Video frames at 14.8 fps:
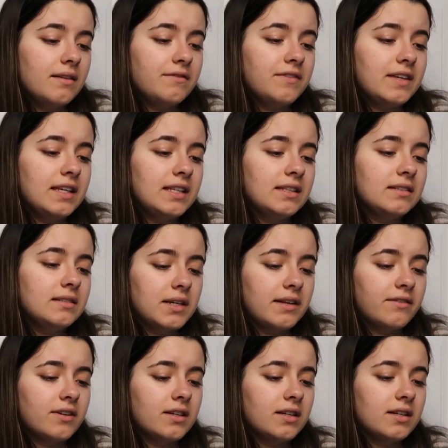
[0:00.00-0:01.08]
Avine,
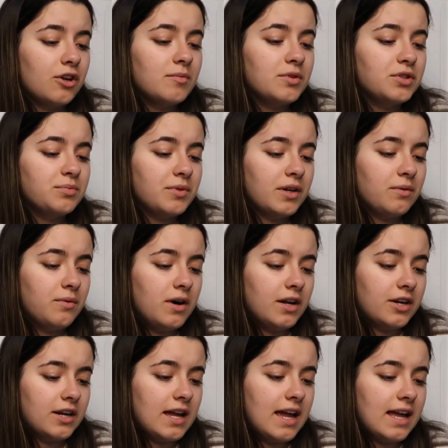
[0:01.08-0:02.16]
whatever. Thermal spring
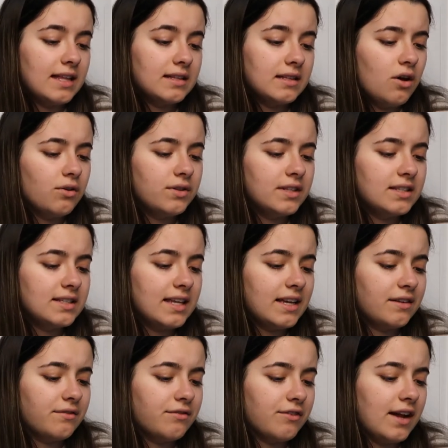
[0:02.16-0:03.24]
water. And oh, this is like
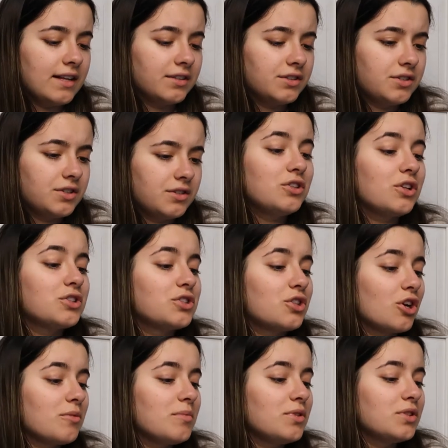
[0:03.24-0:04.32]
in French. So it's
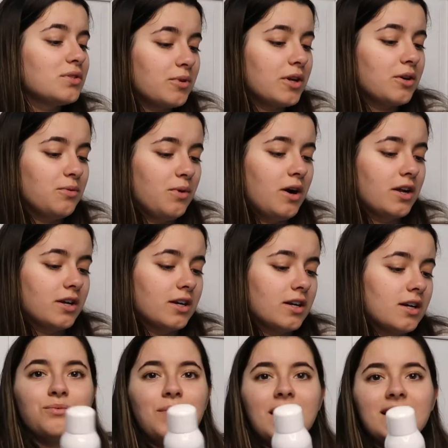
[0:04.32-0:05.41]
thermal spring
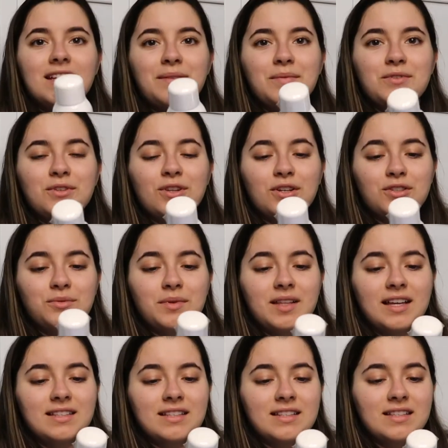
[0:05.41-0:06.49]
water. Why did it take me so long to
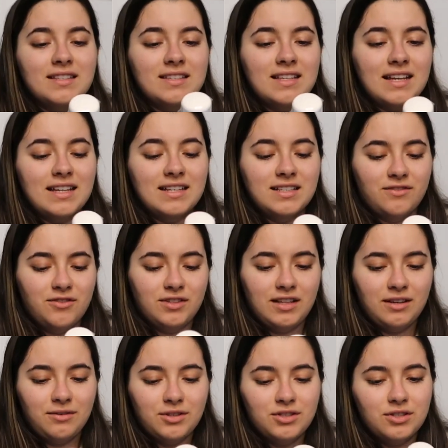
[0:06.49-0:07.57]
realize that this is like in a different
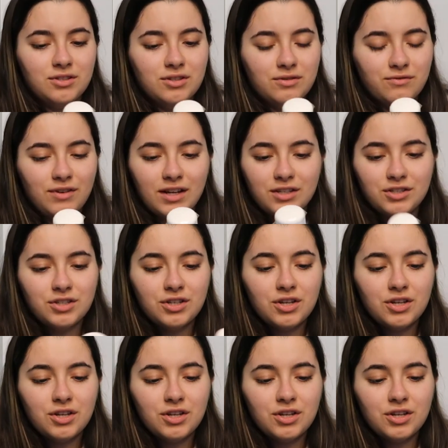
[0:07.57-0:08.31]
language? It's in French.